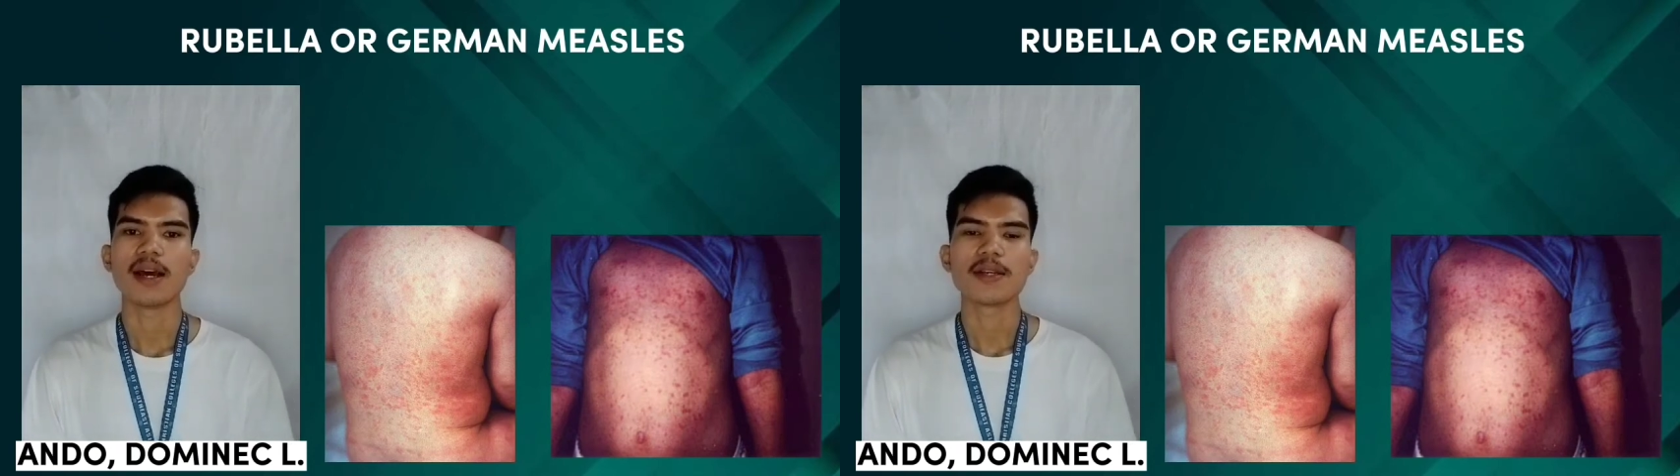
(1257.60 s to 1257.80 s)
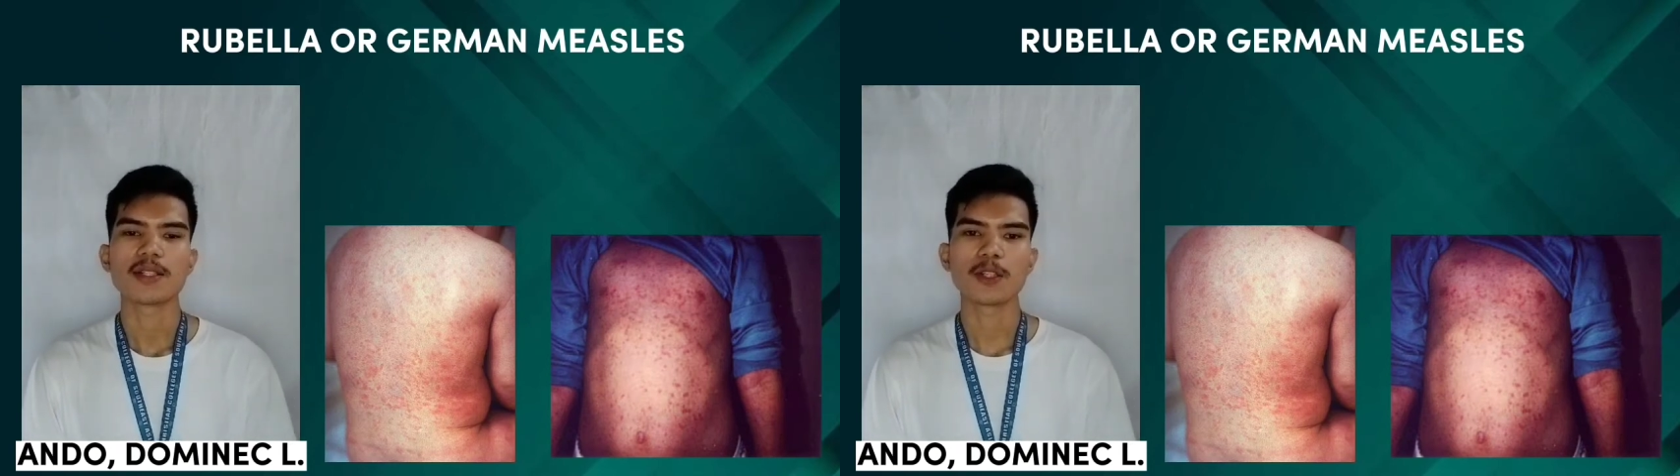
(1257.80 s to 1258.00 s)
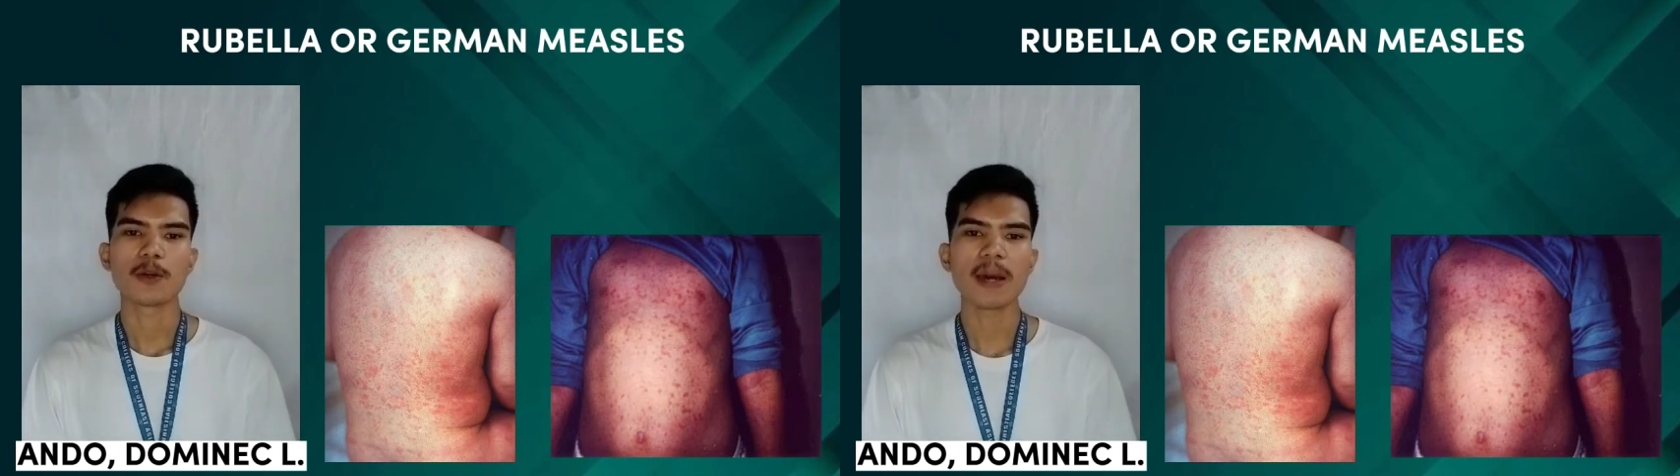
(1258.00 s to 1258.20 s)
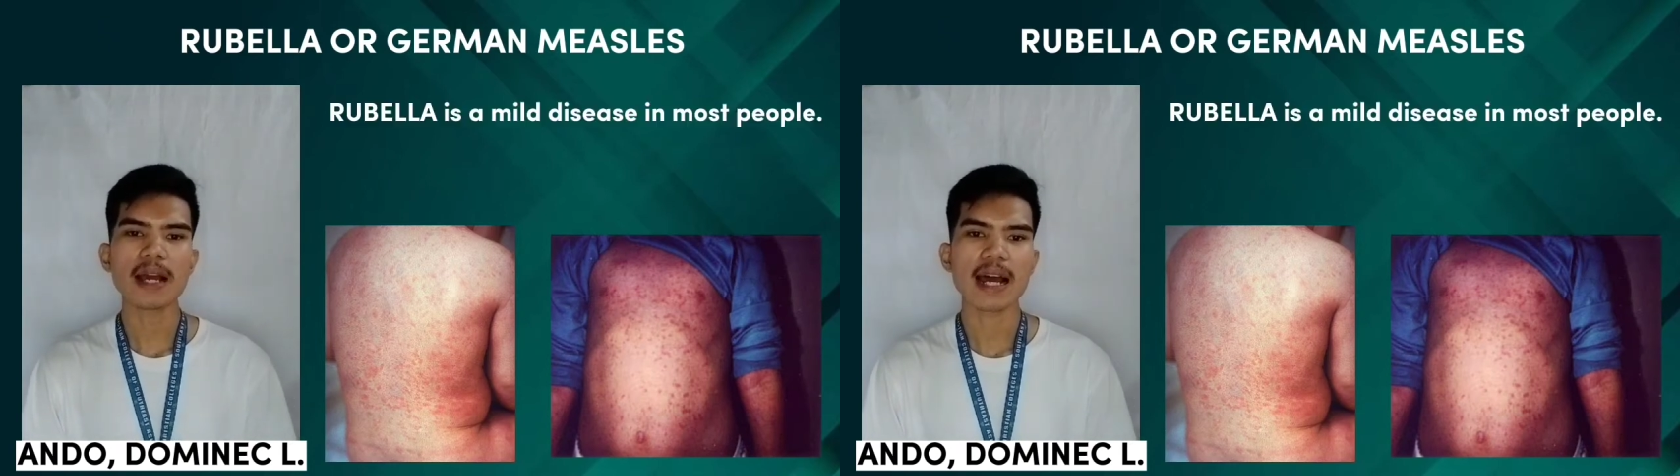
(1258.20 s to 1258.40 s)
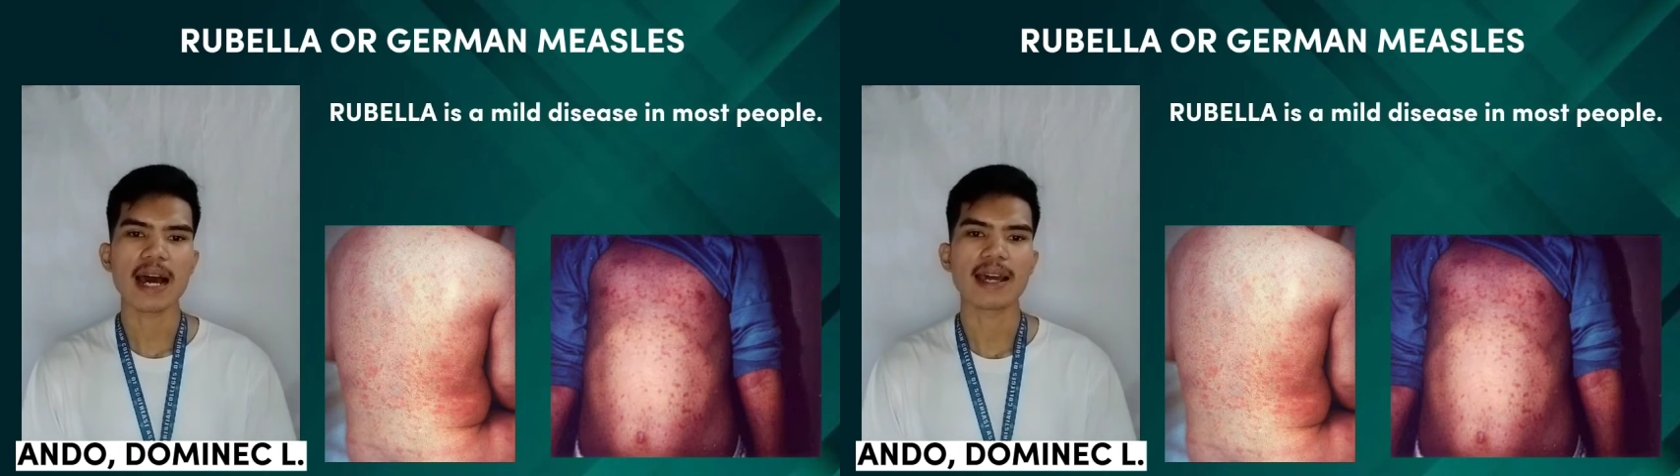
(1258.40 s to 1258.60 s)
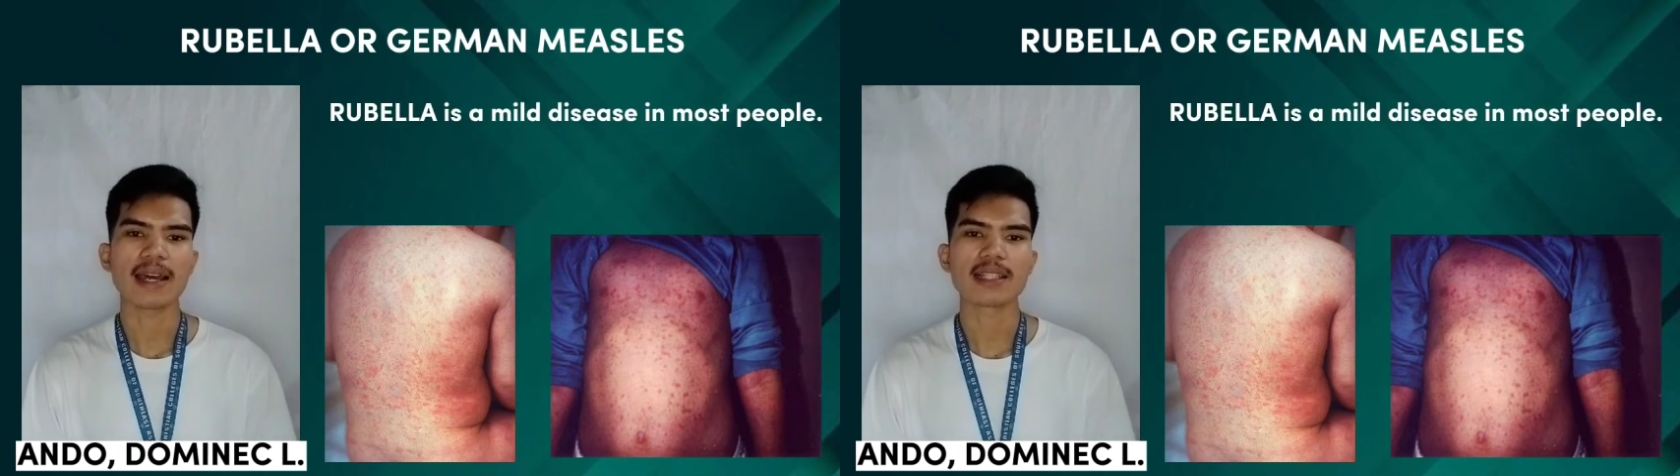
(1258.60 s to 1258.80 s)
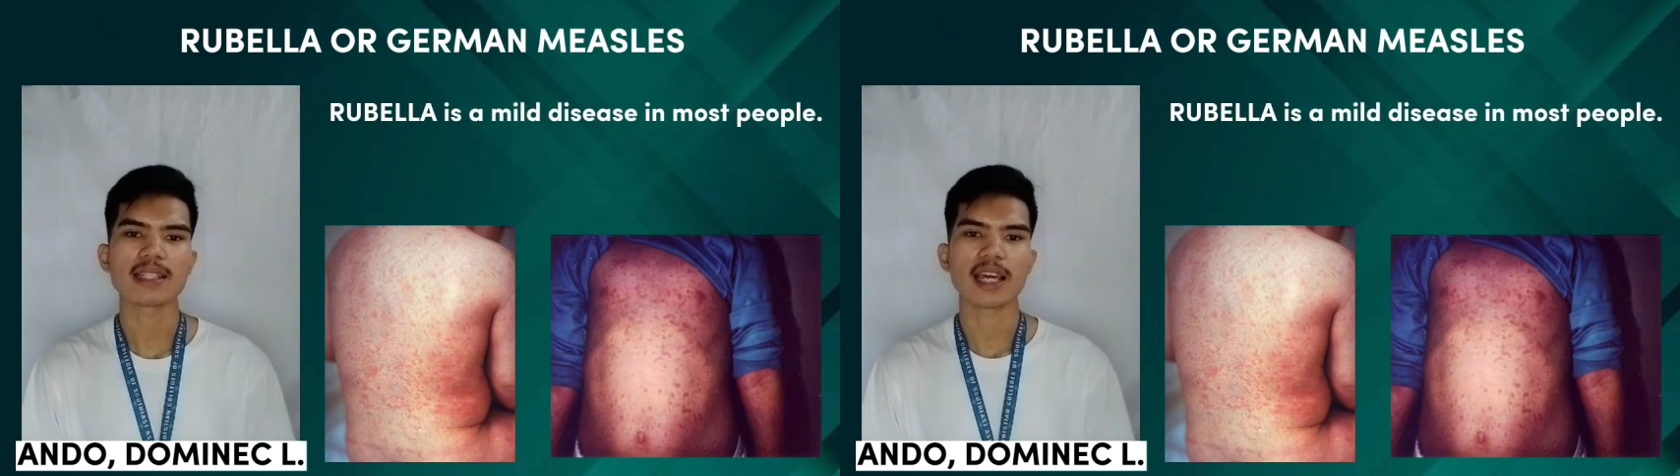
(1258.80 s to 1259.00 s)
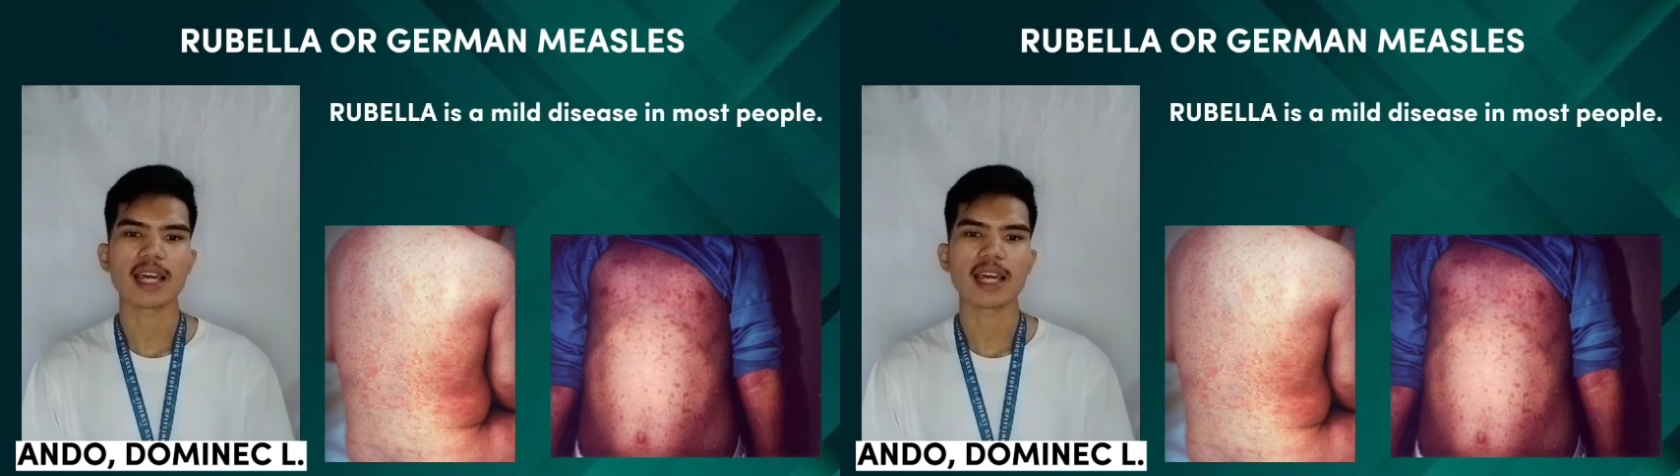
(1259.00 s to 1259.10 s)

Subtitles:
So rubella is